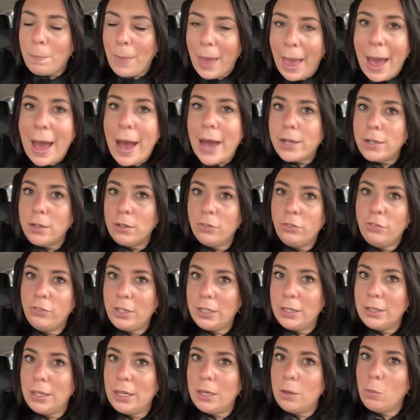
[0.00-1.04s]
bad
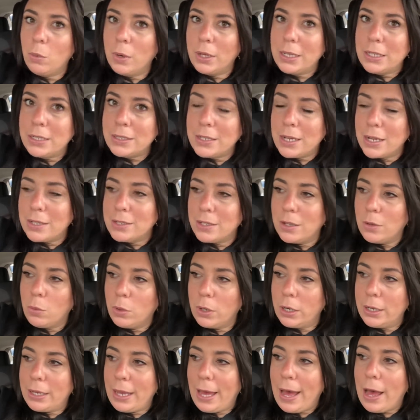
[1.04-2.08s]
feeling when it
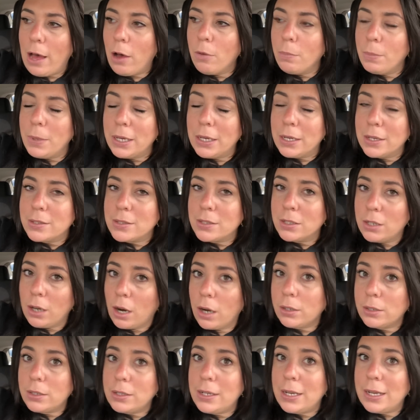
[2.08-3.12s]
doesn't work out, because
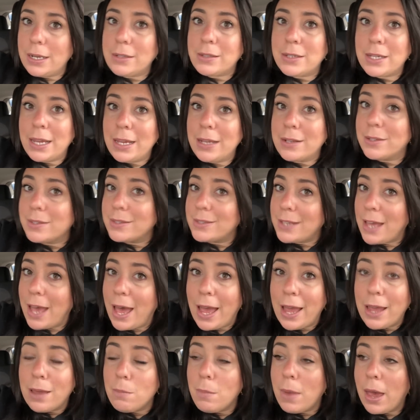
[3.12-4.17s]
gardening takes
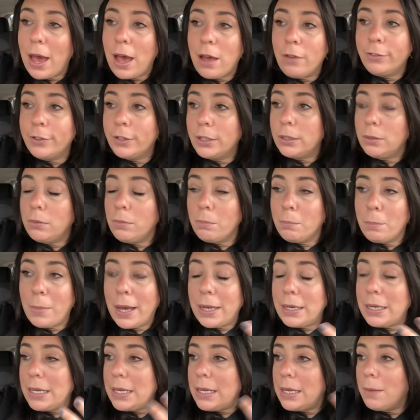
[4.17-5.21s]
time, effort,
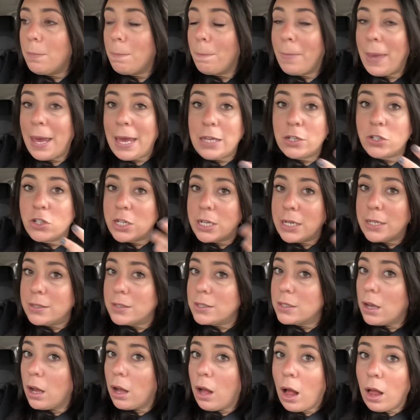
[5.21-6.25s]
money,
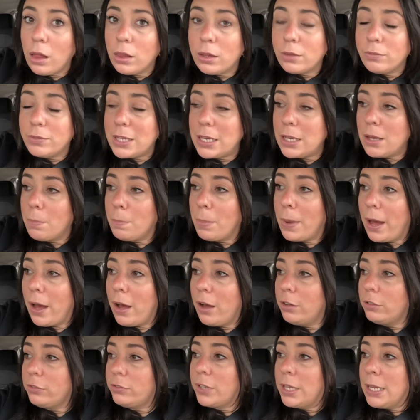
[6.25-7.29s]
patience, all of the
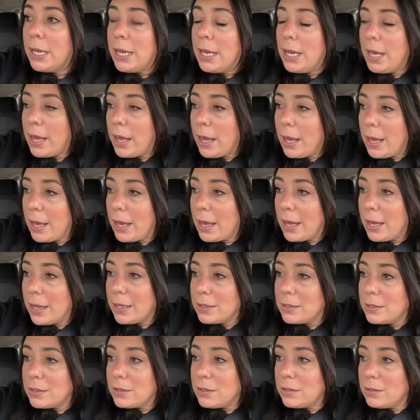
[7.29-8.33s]
above.
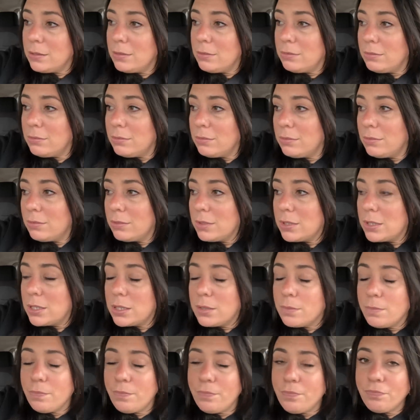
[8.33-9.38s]
And
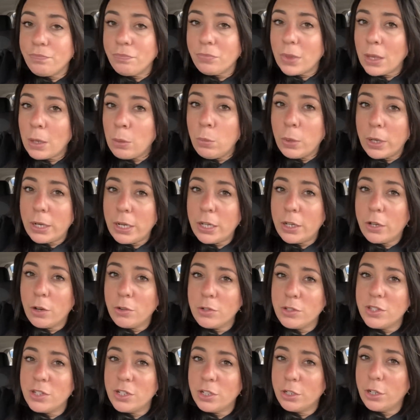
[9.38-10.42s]
when it
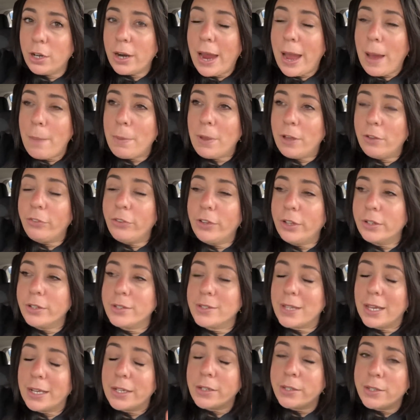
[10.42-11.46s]
goes to crap, it
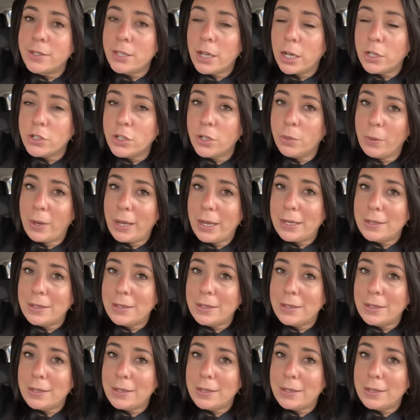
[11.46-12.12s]
feels like such a